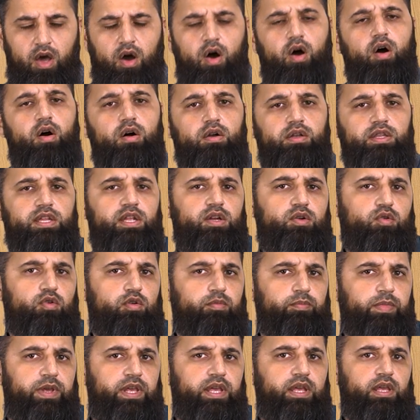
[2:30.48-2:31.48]
Or there
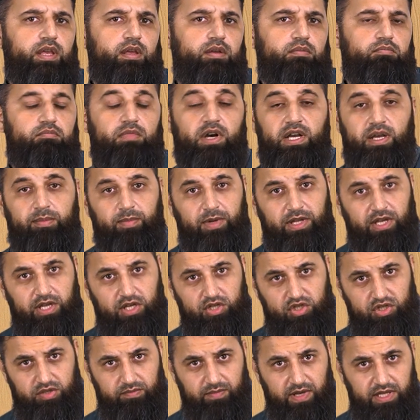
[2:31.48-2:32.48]
could be
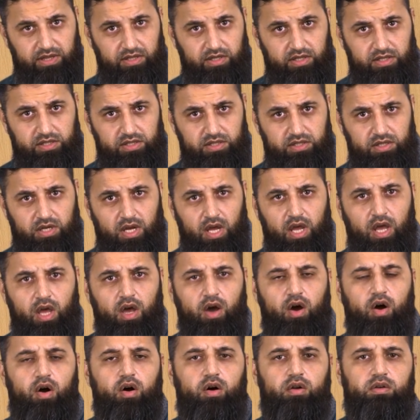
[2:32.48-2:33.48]
multiplication methods
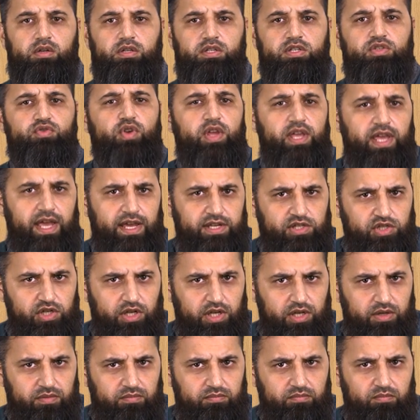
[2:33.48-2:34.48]
or string
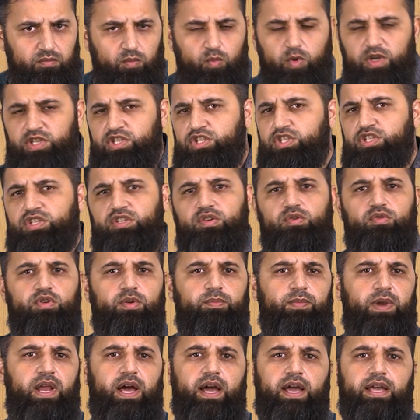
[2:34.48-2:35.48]
hashing, which could
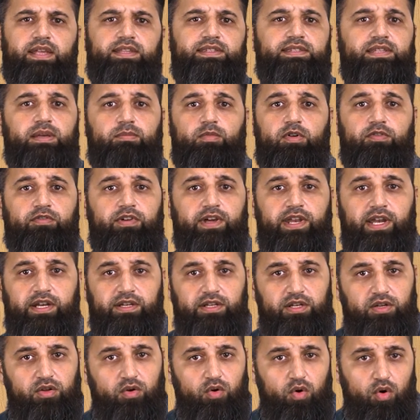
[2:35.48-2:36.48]
apply sum of
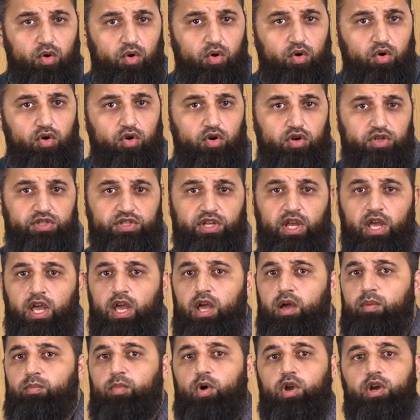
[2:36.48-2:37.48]
character codes,
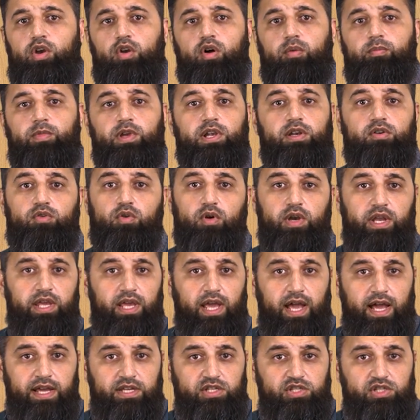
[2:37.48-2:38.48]
polynomial rolling
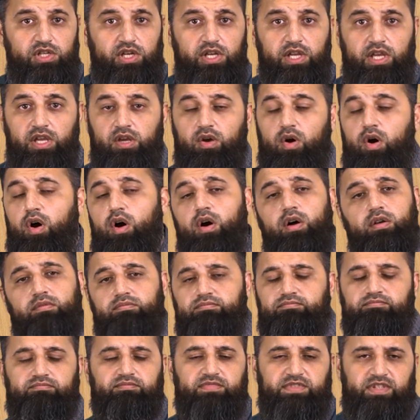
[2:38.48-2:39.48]
hashing, or
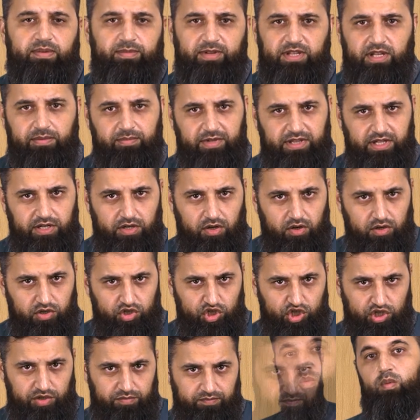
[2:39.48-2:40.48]
some other
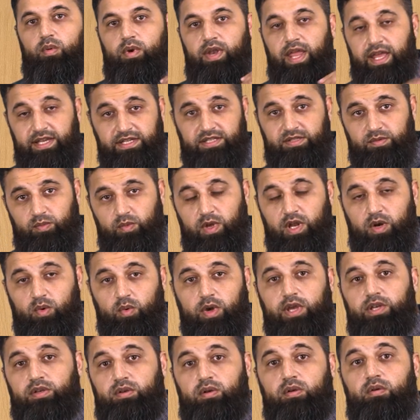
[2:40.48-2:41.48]
methodology. Next, we are
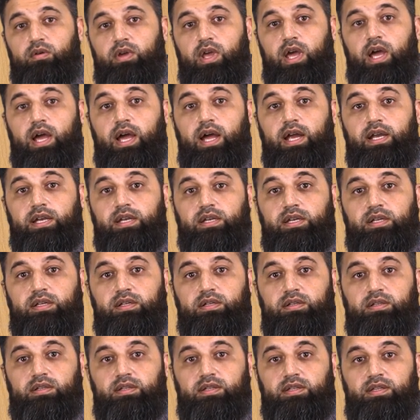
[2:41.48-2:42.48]
going to look at
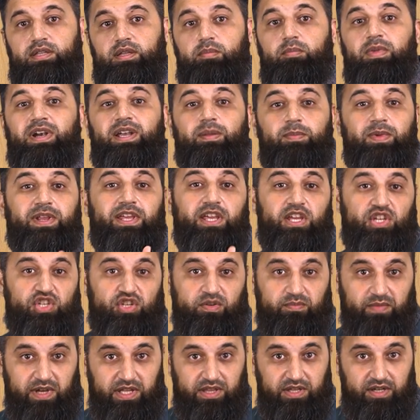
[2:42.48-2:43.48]
the
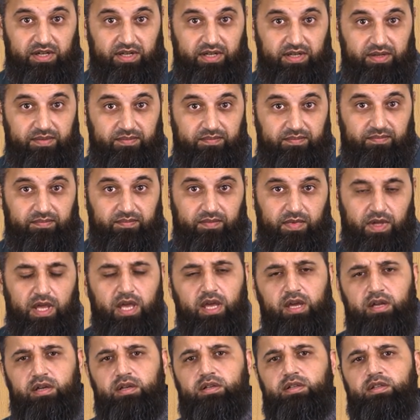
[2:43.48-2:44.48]
multiplication method.
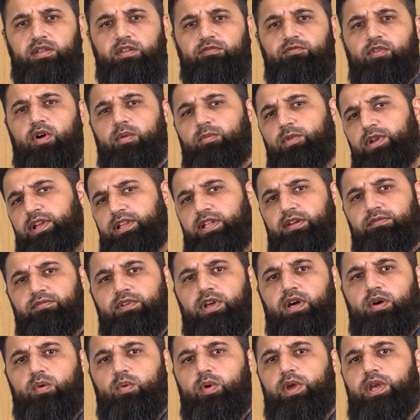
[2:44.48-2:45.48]
Here, the formula that we
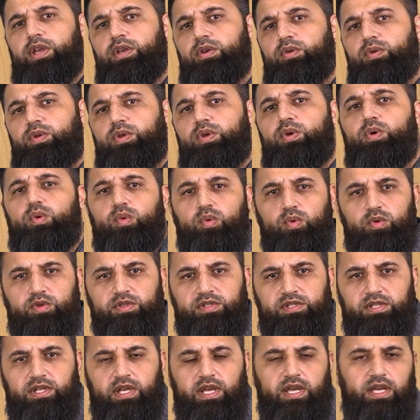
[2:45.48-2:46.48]
are going to
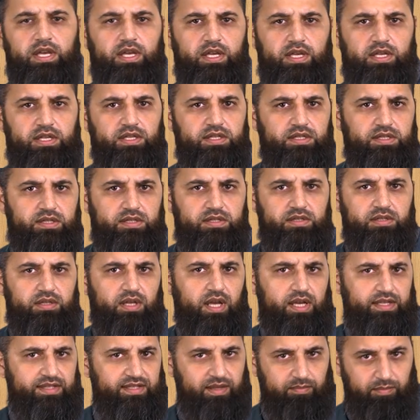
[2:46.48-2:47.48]
use is
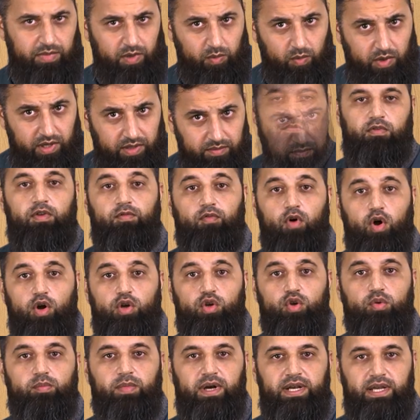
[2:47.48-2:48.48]
a simple one. We
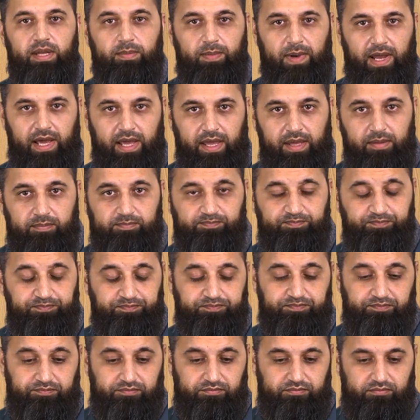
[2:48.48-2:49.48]
want to multiply
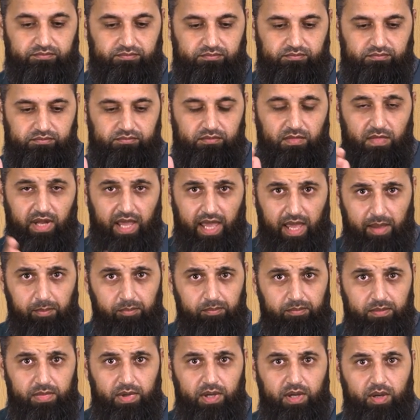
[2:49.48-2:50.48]

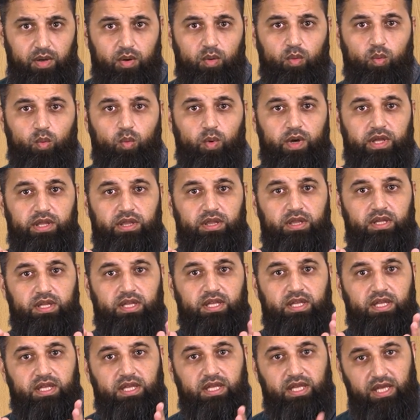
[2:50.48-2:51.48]
m with
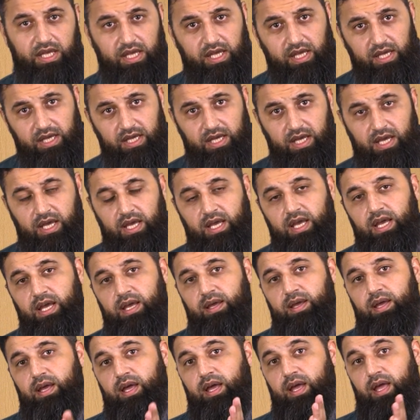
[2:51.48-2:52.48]
key
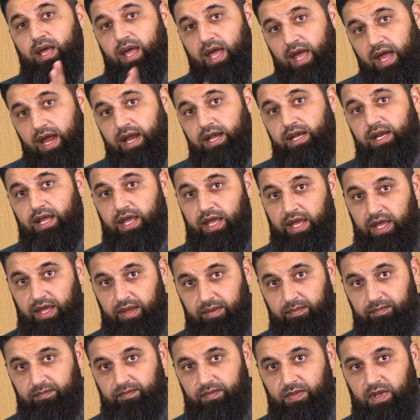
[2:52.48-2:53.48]
and a.
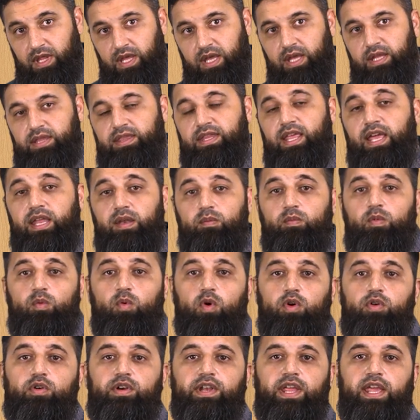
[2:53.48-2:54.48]
Then we
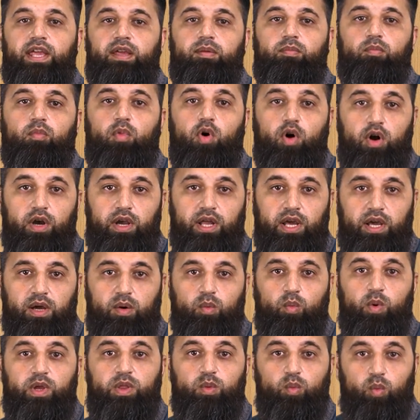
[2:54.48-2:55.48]
want to take mod
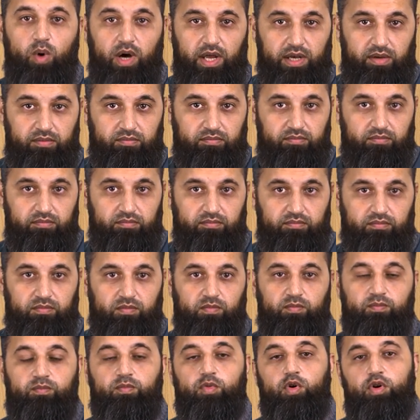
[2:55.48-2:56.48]
with 1,
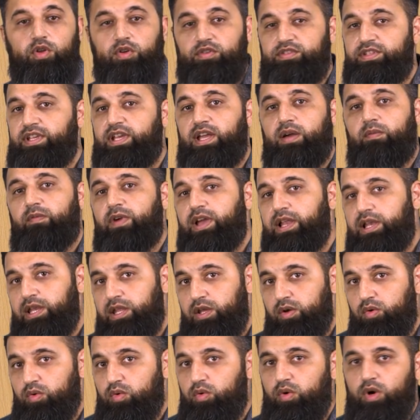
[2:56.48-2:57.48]
producing a
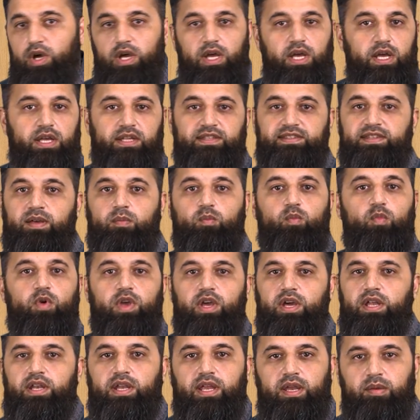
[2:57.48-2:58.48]
value
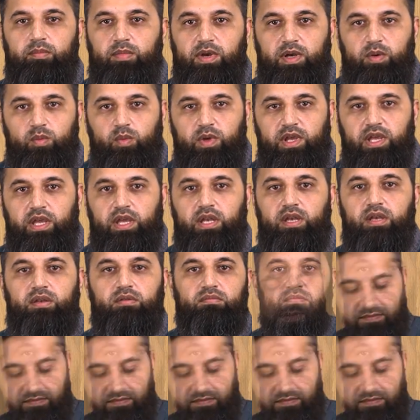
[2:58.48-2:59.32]
somewhere in between